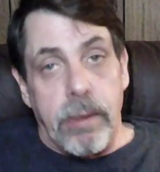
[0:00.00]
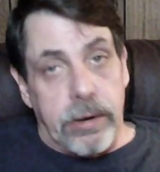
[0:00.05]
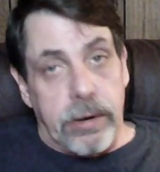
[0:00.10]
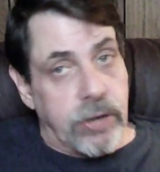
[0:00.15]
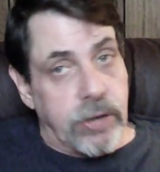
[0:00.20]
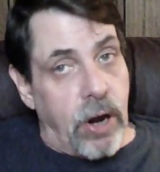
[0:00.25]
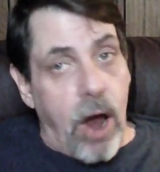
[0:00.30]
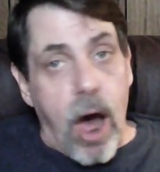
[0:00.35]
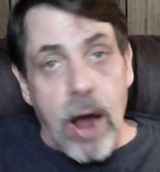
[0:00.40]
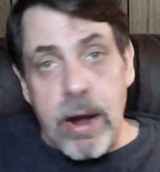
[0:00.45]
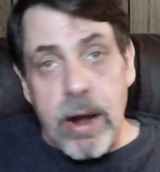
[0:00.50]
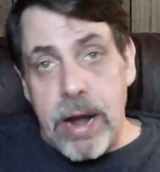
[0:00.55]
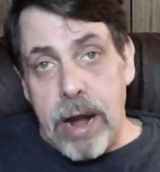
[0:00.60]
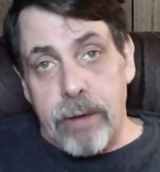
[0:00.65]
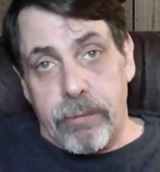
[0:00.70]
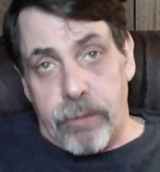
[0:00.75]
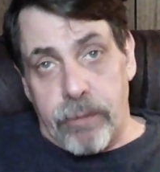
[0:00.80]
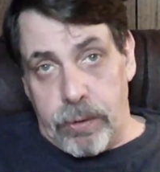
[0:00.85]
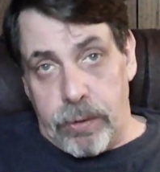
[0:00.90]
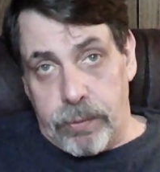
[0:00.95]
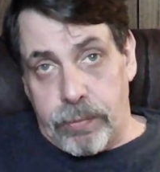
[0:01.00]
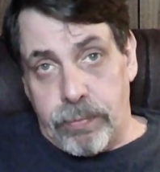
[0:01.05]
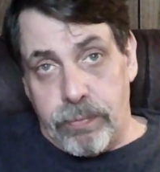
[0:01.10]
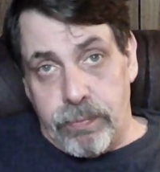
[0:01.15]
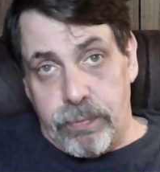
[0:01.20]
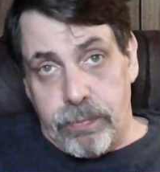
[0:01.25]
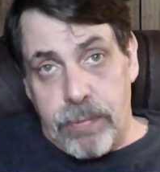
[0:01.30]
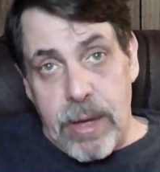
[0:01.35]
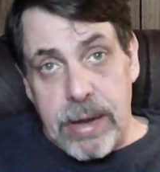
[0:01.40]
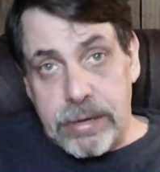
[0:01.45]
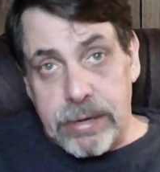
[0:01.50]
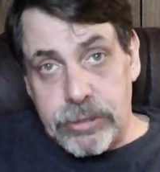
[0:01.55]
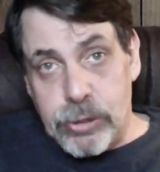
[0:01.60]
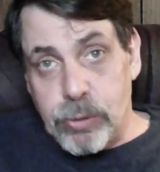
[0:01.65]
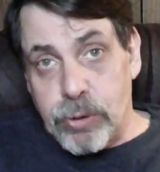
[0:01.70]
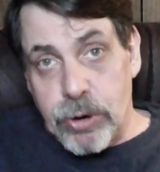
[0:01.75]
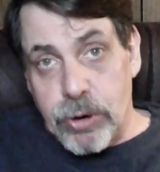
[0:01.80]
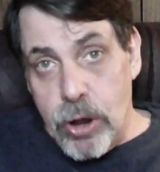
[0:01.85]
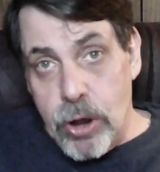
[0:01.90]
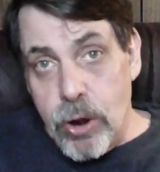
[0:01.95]
lot different things you
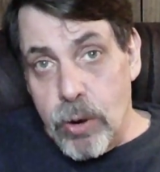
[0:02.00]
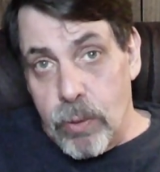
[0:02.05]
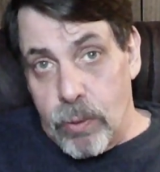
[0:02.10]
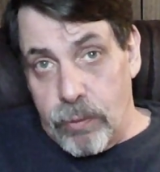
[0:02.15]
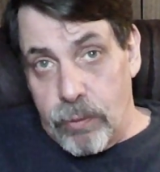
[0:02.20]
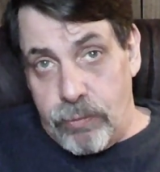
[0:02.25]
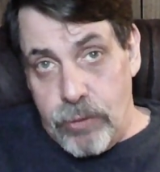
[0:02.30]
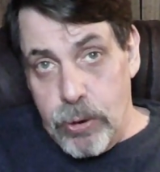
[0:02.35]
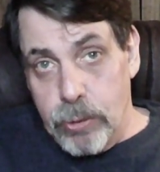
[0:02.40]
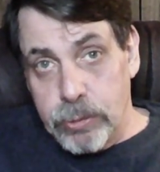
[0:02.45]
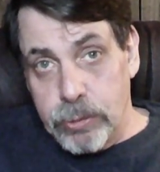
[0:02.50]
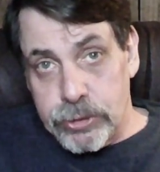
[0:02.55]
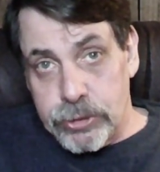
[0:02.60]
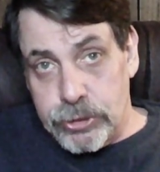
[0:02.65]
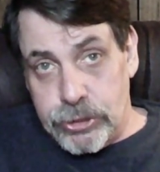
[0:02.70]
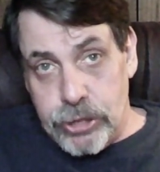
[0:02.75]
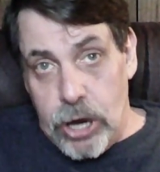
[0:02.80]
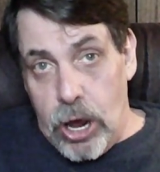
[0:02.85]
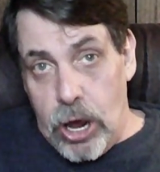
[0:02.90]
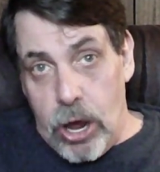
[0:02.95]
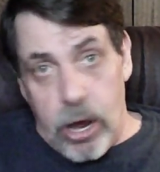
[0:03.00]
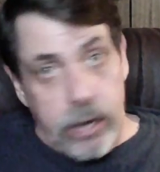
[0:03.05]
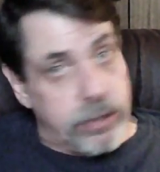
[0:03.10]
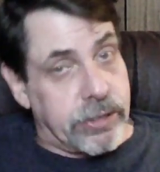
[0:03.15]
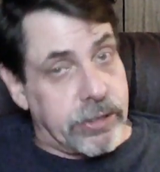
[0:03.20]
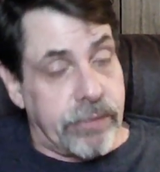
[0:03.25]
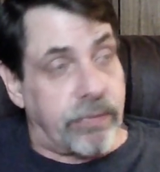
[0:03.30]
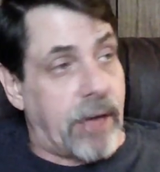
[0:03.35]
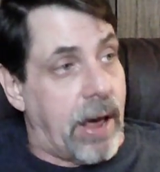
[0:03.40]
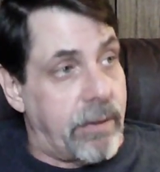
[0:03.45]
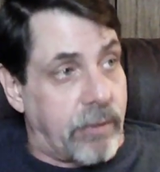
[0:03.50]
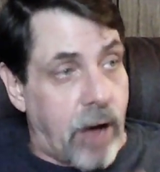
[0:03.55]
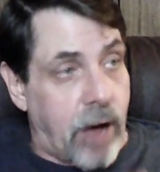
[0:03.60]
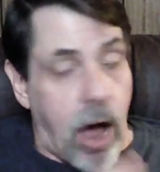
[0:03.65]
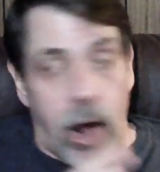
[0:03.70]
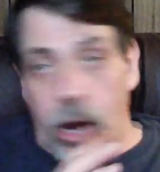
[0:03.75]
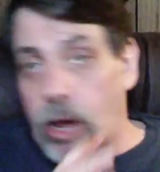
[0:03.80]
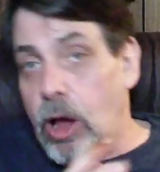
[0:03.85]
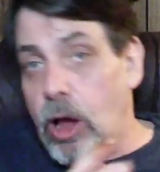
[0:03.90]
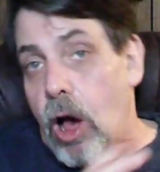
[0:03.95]
can do to refuse a judge if they've
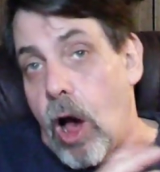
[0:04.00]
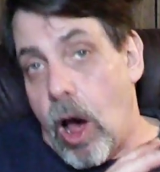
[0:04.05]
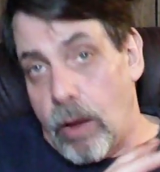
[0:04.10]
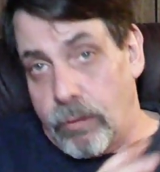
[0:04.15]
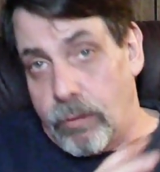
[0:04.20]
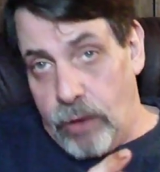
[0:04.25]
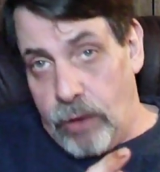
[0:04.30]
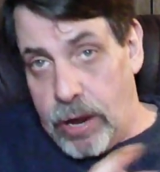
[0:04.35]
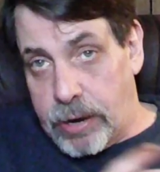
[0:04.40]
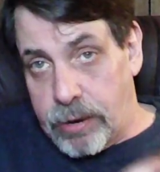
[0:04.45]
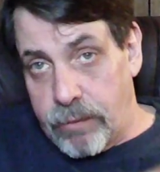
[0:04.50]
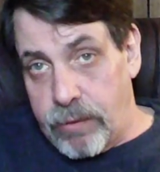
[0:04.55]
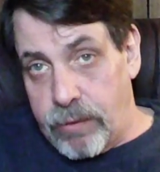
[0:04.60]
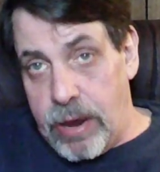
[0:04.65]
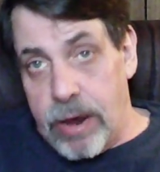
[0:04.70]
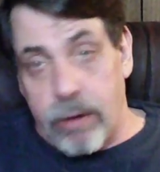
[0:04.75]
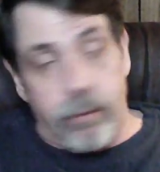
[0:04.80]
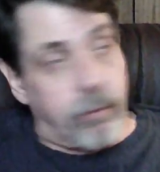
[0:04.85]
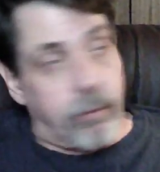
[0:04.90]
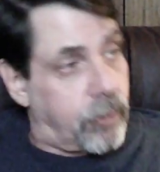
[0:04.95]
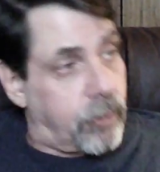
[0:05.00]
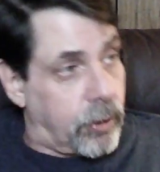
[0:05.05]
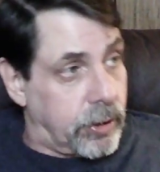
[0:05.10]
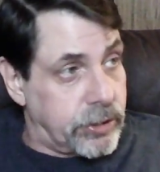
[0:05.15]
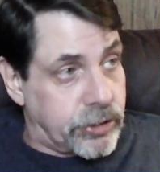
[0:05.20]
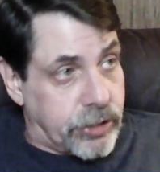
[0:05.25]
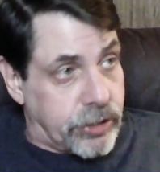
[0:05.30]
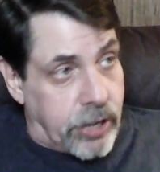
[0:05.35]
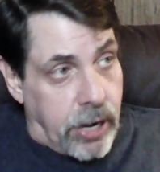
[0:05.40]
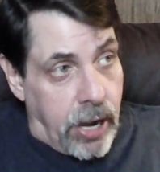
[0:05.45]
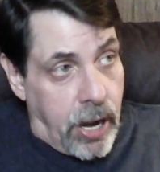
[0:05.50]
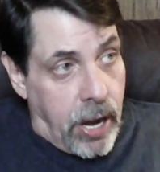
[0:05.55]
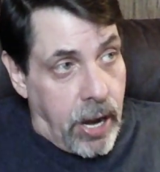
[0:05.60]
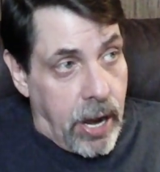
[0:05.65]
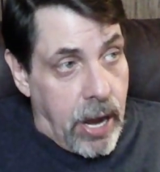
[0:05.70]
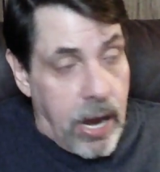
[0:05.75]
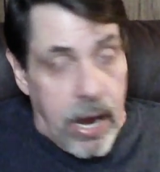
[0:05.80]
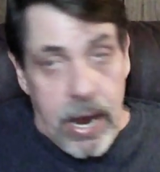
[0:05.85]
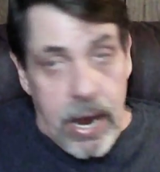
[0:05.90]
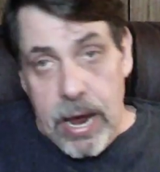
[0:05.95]
got a conflict of interest
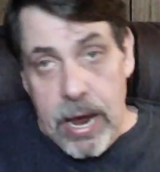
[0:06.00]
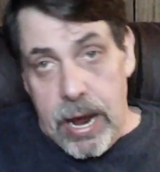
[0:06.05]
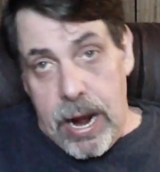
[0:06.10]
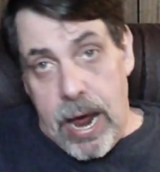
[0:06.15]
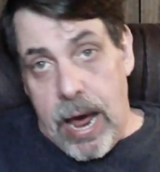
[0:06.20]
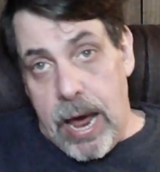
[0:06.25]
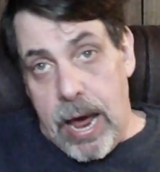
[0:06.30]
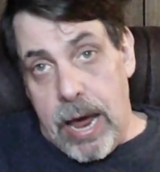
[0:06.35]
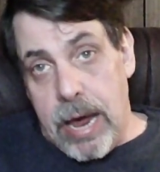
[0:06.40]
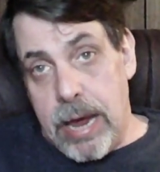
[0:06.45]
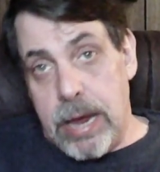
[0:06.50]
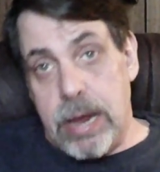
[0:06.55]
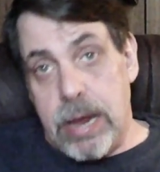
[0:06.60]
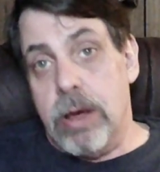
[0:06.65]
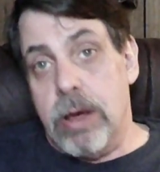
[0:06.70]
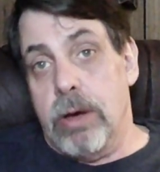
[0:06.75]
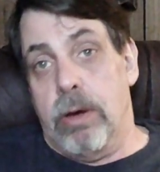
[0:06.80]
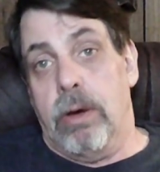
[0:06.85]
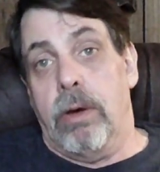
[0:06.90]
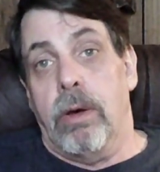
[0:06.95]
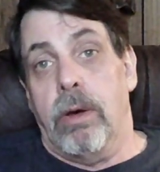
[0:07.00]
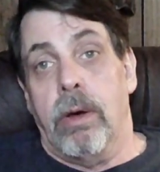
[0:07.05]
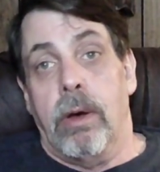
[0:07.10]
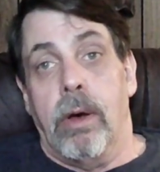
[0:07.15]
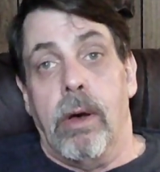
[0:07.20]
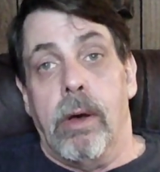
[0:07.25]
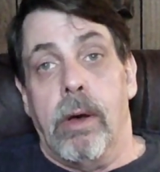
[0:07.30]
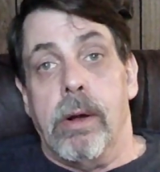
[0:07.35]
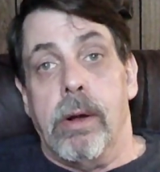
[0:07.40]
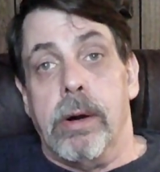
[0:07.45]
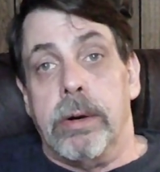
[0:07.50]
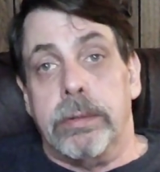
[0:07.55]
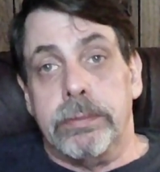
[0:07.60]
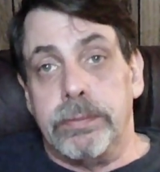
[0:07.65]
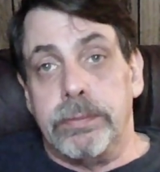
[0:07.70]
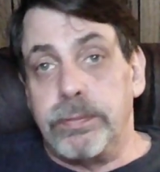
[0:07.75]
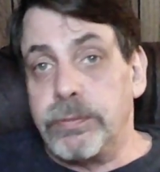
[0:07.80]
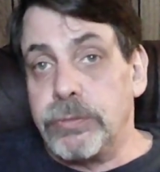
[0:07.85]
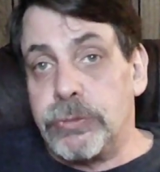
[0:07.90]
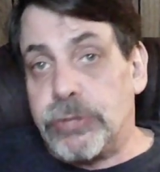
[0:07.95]
in a
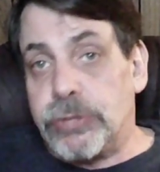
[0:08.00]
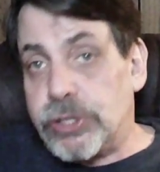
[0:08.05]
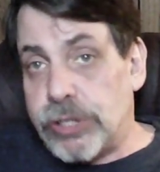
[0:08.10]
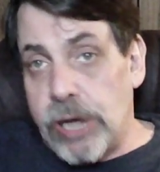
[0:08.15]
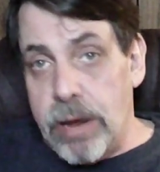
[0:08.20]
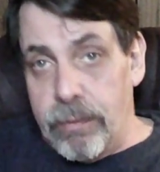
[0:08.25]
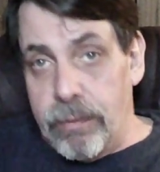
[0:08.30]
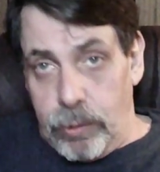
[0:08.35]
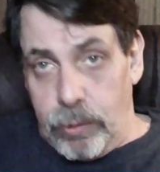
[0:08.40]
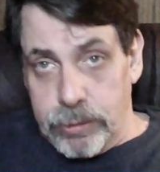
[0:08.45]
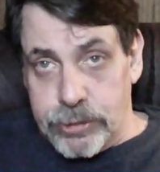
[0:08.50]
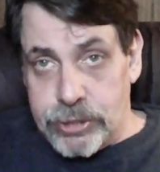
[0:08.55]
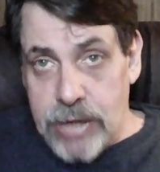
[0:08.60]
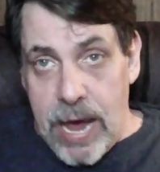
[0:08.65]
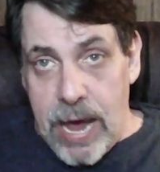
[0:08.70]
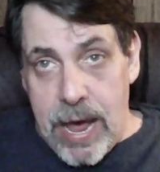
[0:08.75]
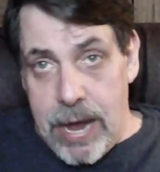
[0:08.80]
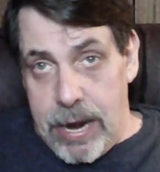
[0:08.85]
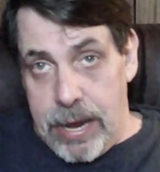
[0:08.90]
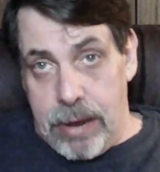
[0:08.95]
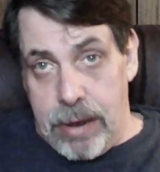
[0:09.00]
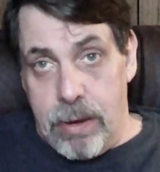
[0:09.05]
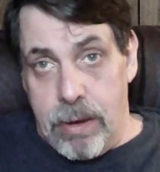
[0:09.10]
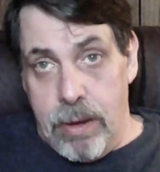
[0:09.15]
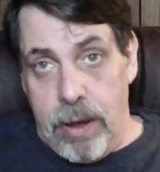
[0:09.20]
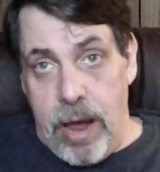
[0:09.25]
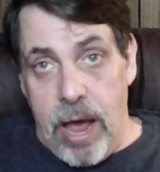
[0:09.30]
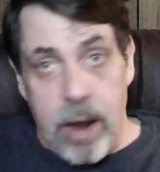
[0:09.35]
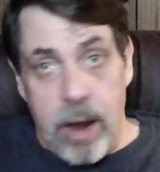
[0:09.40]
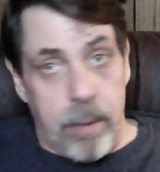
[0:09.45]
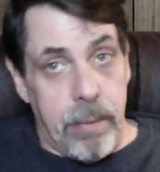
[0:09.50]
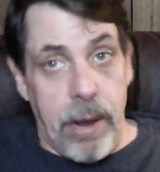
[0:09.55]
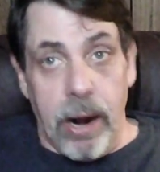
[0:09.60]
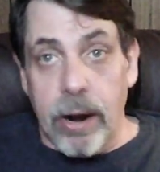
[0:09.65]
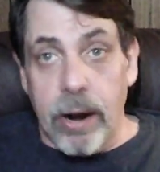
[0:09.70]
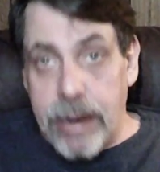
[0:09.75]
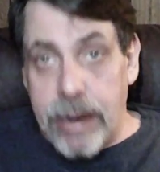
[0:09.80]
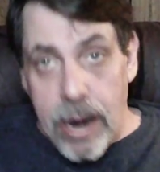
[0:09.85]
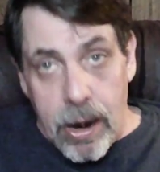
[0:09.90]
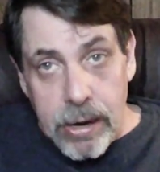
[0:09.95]
civil setting. In a
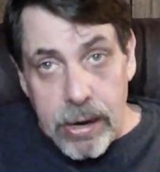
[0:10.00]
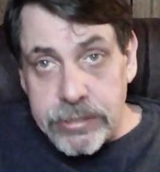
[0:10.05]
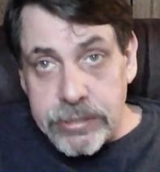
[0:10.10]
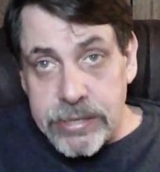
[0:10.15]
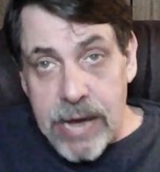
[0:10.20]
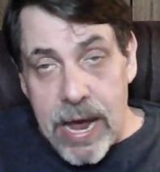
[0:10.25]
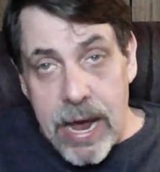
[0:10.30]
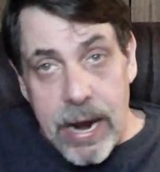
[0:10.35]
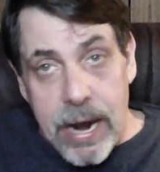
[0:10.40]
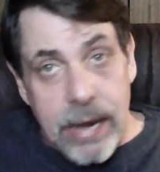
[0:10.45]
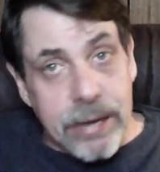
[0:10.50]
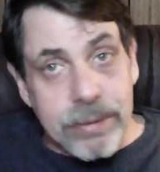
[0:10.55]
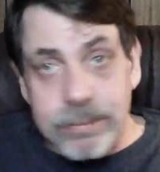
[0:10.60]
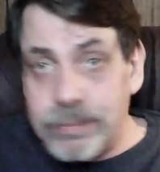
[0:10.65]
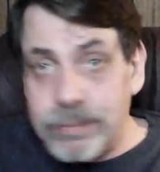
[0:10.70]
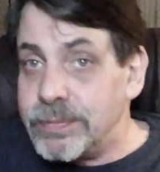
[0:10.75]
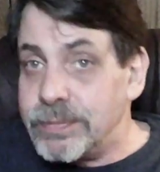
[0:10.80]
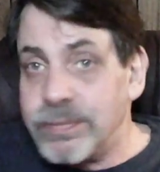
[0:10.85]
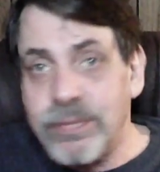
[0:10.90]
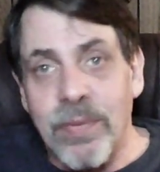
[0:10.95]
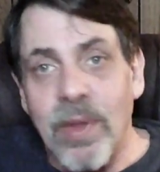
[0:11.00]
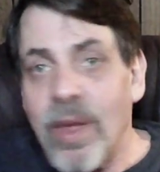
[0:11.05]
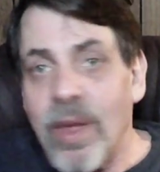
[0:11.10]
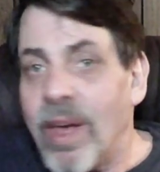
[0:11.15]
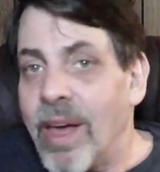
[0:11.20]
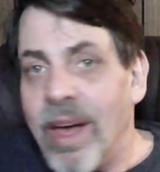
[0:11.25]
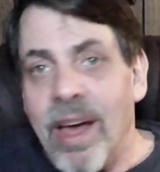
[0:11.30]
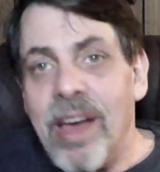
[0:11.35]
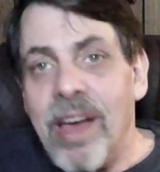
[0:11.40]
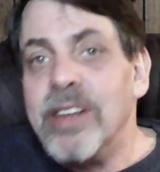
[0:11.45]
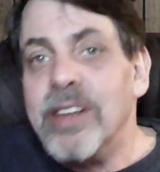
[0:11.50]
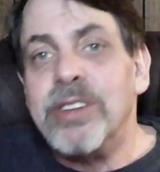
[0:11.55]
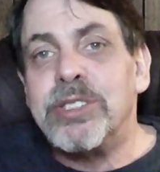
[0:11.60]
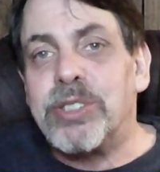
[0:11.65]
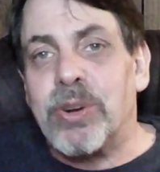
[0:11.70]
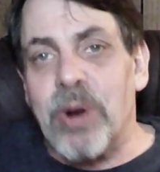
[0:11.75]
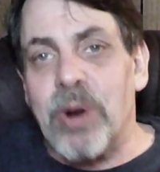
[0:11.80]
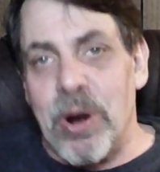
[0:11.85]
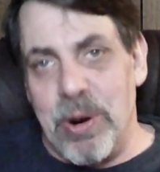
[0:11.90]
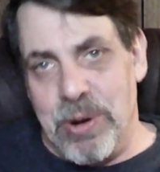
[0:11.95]
military setting,
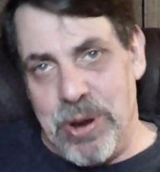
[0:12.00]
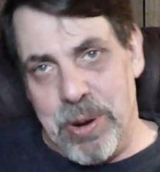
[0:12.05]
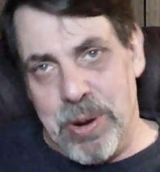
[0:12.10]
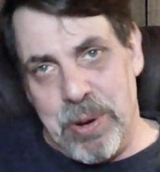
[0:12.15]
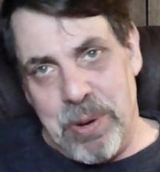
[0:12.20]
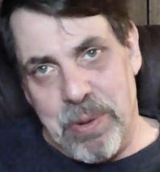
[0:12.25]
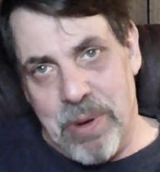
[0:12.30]
screw you.